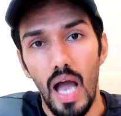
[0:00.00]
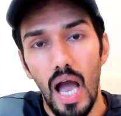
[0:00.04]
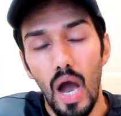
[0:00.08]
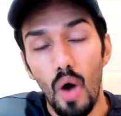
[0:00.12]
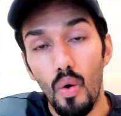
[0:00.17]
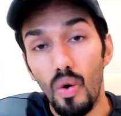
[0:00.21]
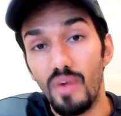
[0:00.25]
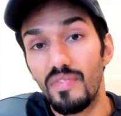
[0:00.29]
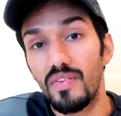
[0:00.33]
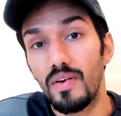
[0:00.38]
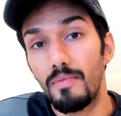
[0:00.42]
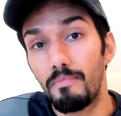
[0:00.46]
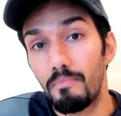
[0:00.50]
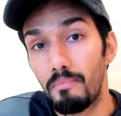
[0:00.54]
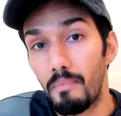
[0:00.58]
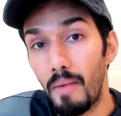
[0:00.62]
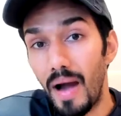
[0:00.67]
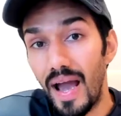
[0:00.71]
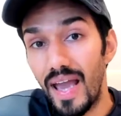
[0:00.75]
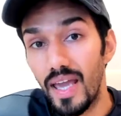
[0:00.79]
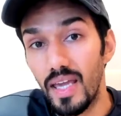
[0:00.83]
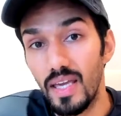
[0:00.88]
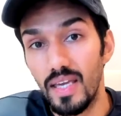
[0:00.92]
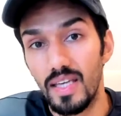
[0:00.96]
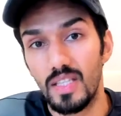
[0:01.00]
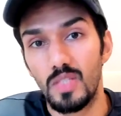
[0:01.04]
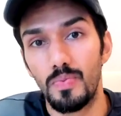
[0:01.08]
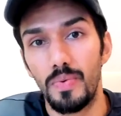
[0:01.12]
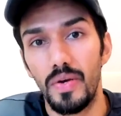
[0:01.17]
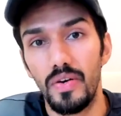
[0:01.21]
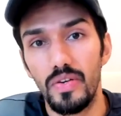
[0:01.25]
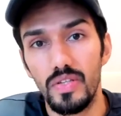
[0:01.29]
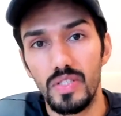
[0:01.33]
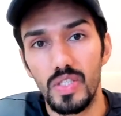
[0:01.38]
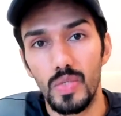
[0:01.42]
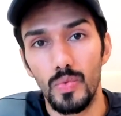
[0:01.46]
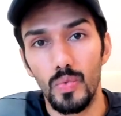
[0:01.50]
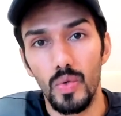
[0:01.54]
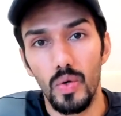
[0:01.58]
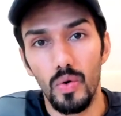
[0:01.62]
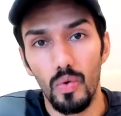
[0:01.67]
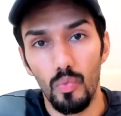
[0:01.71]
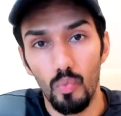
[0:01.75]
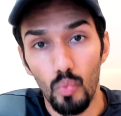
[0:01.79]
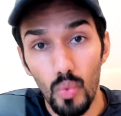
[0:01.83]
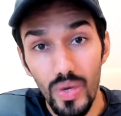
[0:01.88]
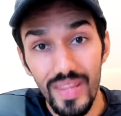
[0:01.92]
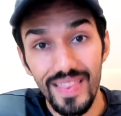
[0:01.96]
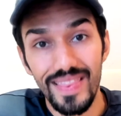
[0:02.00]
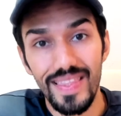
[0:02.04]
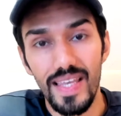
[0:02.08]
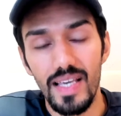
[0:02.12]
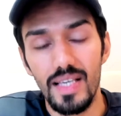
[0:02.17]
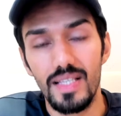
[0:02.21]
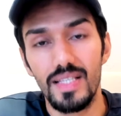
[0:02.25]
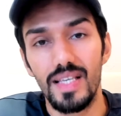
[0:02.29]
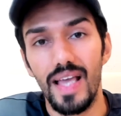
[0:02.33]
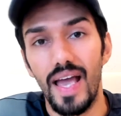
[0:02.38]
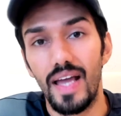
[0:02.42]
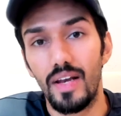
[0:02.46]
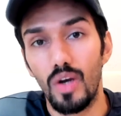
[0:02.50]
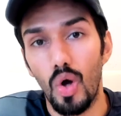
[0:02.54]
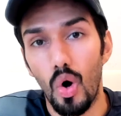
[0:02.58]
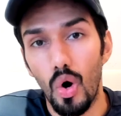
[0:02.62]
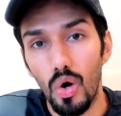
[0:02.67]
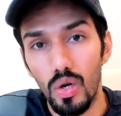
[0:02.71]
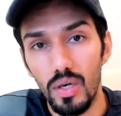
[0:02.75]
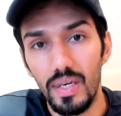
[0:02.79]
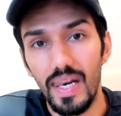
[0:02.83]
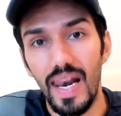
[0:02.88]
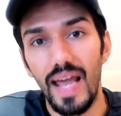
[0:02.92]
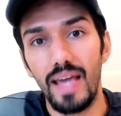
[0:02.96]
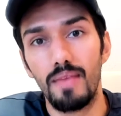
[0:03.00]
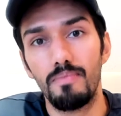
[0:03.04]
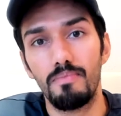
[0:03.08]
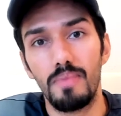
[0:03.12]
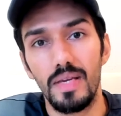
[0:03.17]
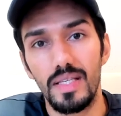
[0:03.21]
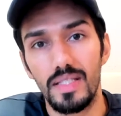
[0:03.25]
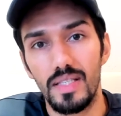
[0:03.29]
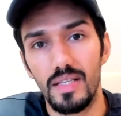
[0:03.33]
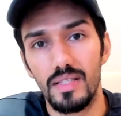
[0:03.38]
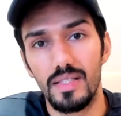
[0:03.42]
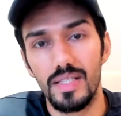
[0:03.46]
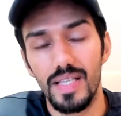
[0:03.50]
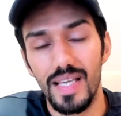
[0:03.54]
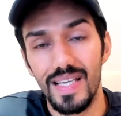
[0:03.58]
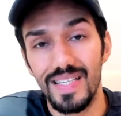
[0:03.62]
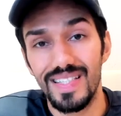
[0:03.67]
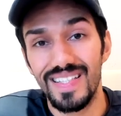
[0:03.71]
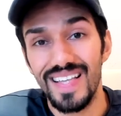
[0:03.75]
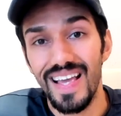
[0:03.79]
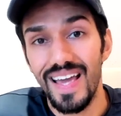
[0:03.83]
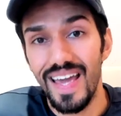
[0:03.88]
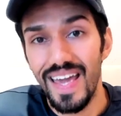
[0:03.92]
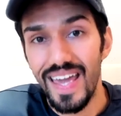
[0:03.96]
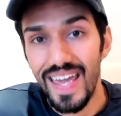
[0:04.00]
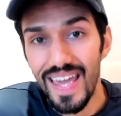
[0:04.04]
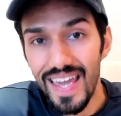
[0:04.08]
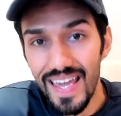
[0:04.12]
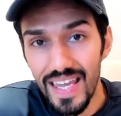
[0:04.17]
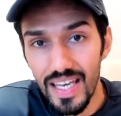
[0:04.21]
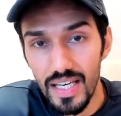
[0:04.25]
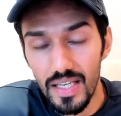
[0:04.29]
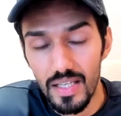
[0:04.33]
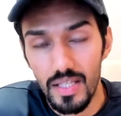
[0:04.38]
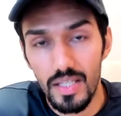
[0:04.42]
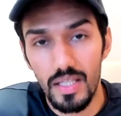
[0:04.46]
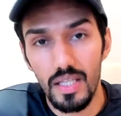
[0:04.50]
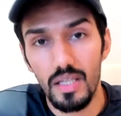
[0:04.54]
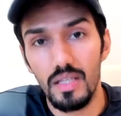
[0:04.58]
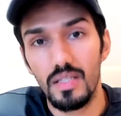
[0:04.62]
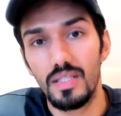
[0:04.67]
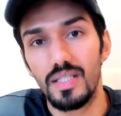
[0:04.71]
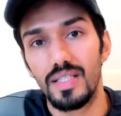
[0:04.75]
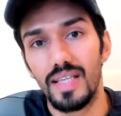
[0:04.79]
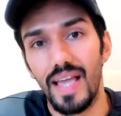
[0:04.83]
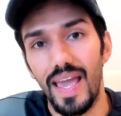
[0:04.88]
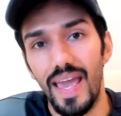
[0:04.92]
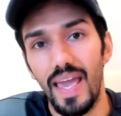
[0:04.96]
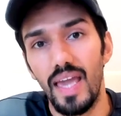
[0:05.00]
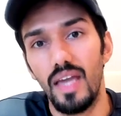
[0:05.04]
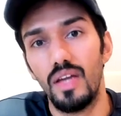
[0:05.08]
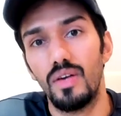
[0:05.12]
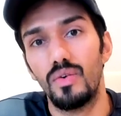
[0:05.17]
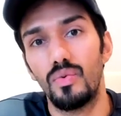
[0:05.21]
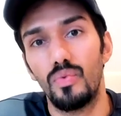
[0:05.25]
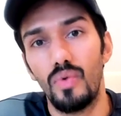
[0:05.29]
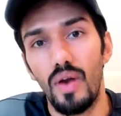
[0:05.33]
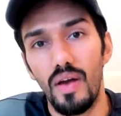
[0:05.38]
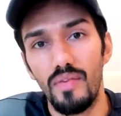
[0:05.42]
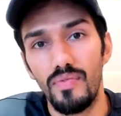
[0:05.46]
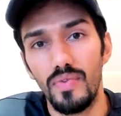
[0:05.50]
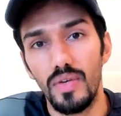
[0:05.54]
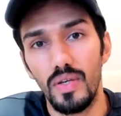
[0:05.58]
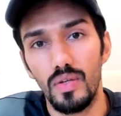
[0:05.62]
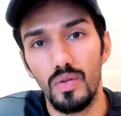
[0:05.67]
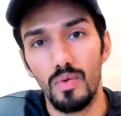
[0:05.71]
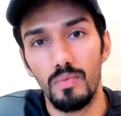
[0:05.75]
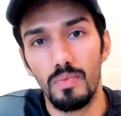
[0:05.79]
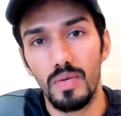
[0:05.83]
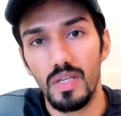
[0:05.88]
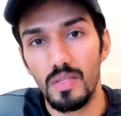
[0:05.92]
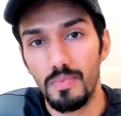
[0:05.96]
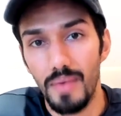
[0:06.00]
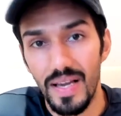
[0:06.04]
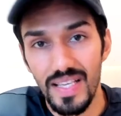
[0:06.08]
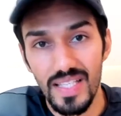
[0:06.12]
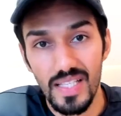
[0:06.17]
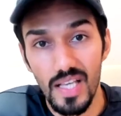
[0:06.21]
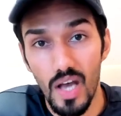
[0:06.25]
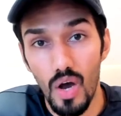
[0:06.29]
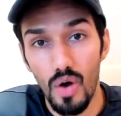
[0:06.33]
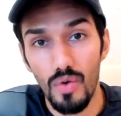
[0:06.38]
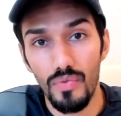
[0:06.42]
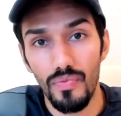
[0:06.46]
However, my experience with this and online businesses, it does hit revenue because myself